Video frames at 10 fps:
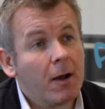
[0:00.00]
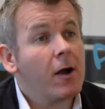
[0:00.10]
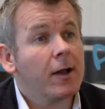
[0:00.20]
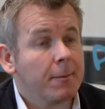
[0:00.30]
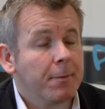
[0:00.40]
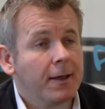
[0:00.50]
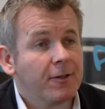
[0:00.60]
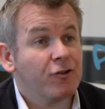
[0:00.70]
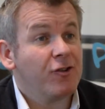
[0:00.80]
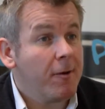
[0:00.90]

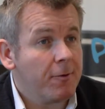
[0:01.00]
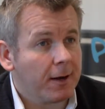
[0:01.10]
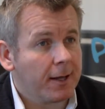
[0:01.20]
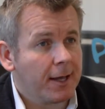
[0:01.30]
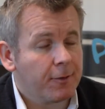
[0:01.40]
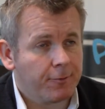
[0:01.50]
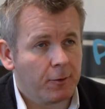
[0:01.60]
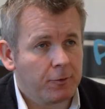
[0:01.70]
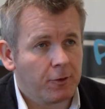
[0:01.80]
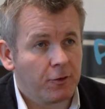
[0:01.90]
marketplace generally has
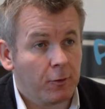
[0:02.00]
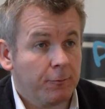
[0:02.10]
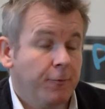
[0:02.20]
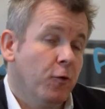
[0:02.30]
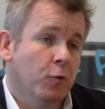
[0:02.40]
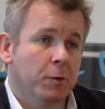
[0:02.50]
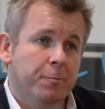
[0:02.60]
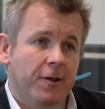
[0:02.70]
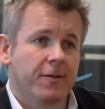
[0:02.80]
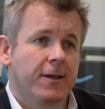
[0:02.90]
focused on formal
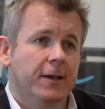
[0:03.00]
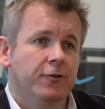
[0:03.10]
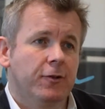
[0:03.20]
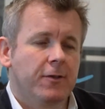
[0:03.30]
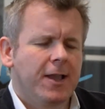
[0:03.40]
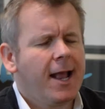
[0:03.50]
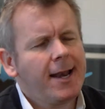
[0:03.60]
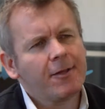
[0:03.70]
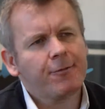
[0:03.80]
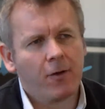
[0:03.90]
presentations, and
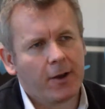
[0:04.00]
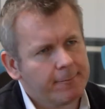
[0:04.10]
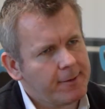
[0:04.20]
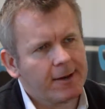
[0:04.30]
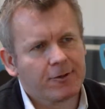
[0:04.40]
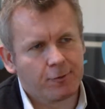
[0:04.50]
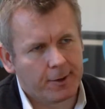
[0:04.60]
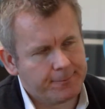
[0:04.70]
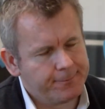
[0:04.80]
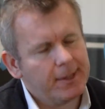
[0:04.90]
that's fine and that's
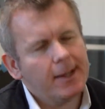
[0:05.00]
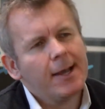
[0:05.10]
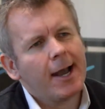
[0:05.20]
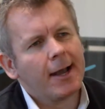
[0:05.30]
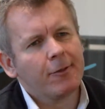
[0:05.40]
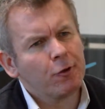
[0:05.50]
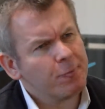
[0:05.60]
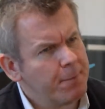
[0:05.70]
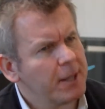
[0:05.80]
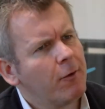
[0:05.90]
great. And those
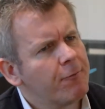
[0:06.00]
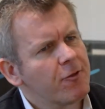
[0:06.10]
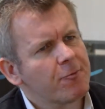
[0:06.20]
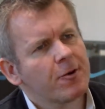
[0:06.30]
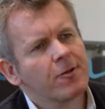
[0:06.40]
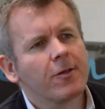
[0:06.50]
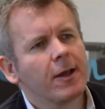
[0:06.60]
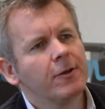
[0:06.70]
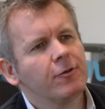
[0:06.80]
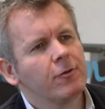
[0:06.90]
big conference
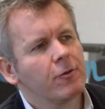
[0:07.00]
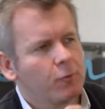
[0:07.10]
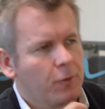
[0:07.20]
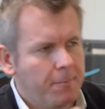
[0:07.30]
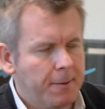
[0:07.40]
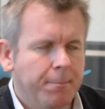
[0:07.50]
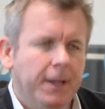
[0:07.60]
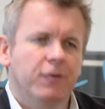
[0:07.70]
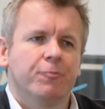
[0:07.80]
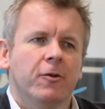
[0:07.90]
presentations or the big
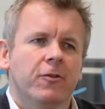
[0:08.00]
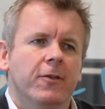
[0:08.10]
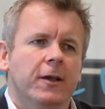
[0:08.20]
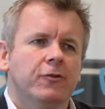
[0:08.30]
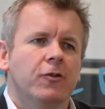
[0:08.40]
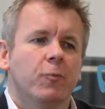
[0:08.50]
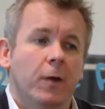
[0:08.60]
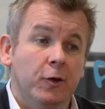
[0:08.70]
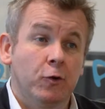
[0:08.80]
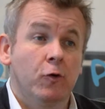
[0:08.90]
pitch presentations
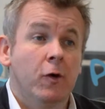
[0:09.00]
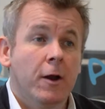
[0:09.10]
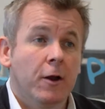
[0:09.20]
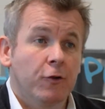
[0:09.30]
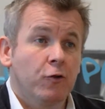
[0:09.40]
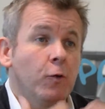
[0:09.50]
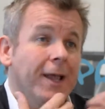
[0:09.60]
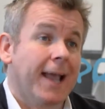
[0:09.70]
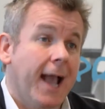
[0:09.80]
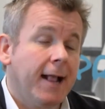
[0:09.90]
where you're
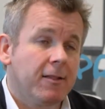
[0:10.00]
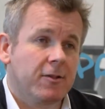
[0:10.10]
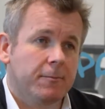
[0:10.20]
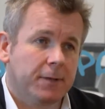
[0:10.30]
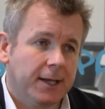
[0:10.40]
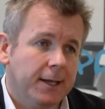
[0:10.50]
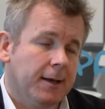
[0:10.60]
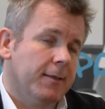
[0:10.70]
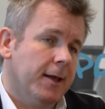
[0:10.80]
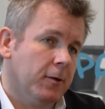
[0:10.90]
talking at somebody
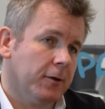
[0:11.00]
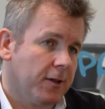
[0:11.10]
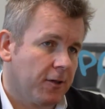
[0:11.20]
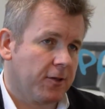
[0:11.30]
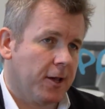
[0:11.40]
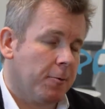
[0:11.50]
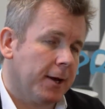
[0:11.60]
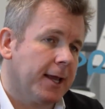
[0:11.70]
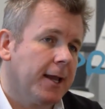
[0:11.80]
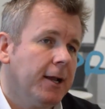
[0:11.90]
and they're not
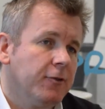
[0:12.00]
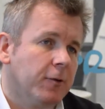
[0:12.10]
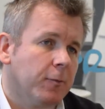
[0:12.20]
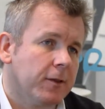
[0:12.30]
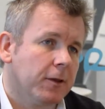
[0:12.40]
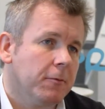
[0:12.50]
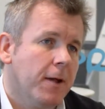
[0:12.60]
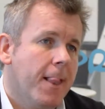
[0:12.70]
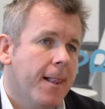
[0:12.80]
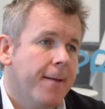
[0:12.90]
necessarily engaging with you,